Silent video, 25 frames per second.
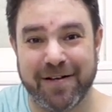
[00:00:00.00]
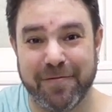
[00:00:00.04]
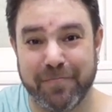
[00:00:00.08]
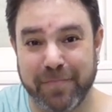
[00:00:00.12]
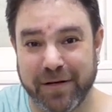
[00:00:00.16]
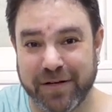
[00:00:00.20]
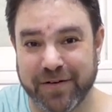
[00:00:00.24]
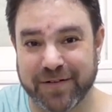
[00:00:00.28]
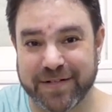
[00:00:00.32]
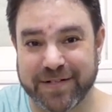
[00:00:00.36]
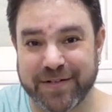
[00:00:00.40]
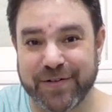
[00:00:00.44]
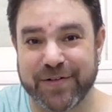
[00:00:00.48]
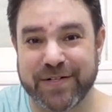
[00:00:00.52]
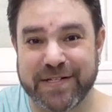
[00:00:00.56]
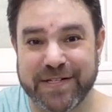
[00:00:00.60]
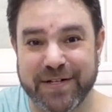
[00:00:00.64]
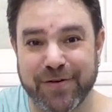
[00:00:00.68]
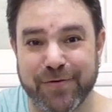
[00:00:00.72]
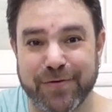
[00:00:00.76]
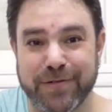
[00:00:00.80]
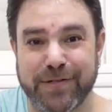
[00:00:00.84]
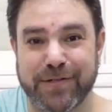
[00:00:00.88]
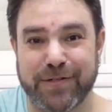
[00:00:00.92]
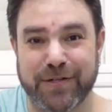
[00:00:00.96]
Because there's
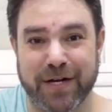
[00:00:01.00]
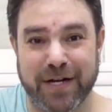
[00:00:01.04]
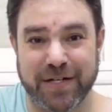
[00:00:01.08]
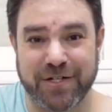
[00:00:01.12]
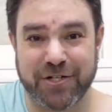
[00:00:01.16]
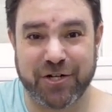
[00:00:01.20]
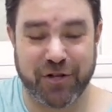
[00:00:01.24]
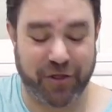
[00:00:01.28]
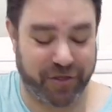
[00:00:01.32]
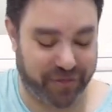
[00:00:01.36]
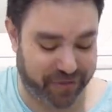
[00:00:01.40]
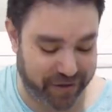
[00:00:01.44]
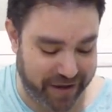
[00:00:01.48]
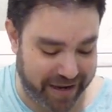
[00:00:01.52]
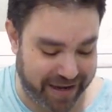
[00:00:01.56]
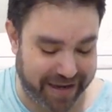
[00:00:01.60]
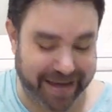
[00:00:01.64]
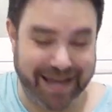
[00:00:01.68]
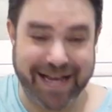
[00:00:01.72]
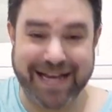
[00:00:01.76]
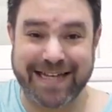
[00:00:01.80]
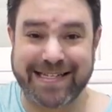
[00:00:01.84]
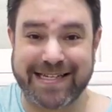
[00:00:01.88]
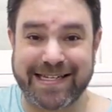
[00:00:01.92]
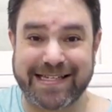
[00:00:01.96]
no such
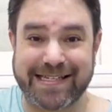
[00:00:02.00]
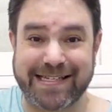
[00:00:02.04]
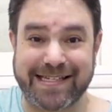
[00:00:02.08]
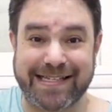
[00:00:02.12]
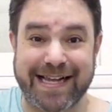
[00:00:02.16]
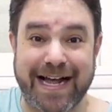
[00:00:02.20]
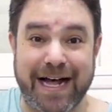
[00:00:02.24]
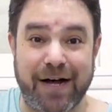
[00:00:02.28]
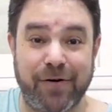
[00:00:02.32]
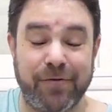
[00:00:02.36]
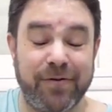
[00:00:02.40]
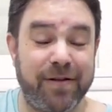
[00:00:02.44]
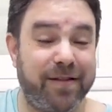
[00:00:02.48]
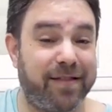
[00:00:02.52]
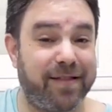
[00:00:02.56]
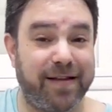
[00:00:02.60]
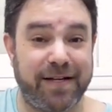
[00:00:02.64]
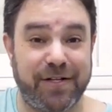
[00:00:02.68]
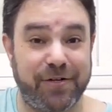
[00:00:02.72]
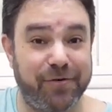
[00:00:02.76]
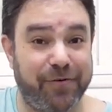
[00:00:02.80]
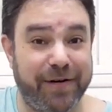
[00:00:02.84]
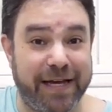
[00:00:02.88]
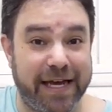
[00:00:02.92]
thing as a sound that you